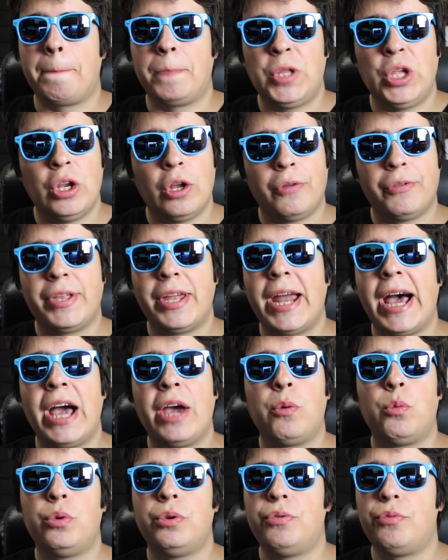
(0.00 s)
you know, that
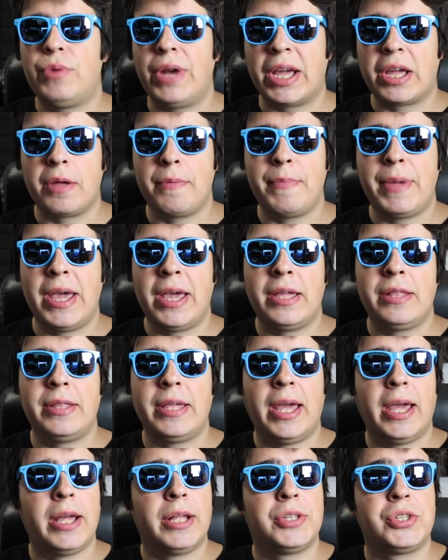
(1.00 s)
I would recommend
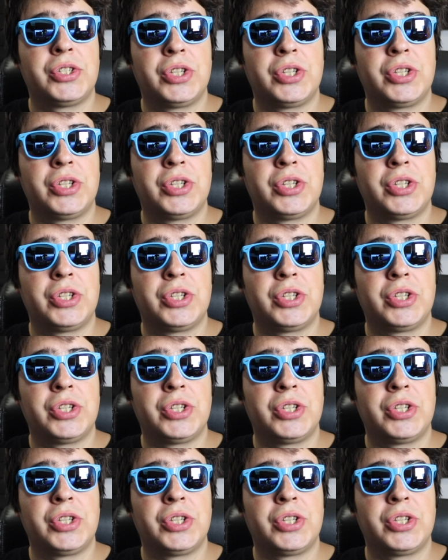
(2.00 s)
and